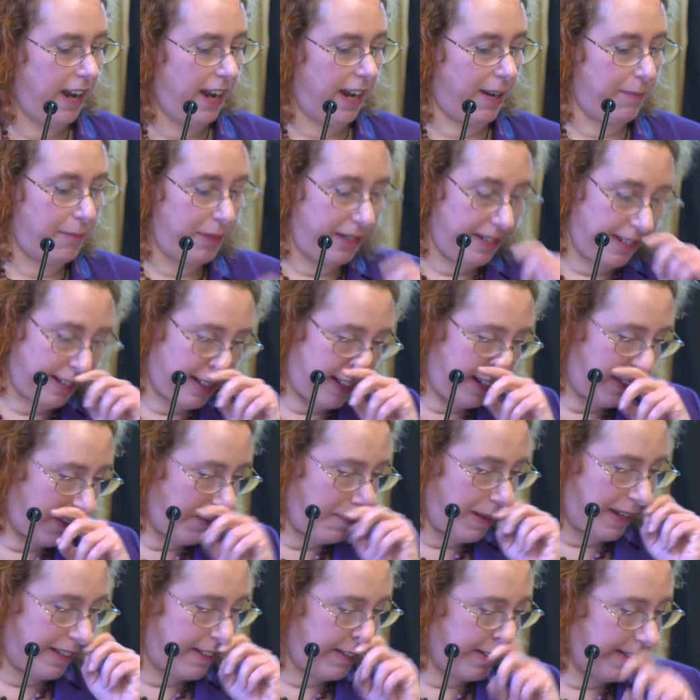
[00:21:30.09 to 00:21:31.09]
And particularly
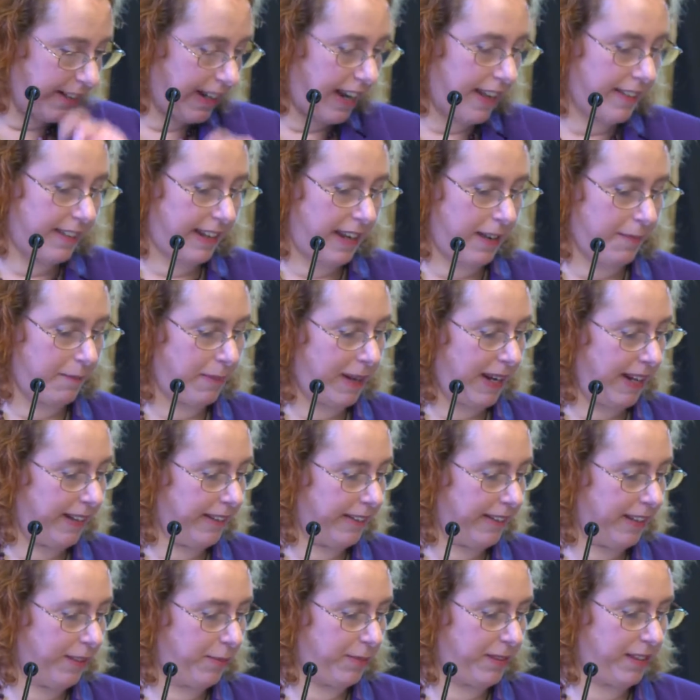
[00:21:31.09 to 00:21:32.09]
the Better Together
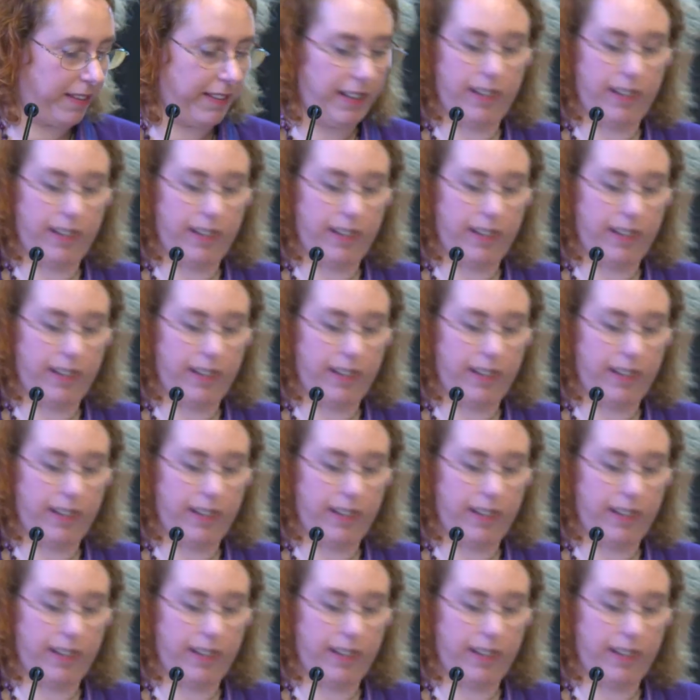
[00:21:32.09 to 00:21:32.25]
campaign seems to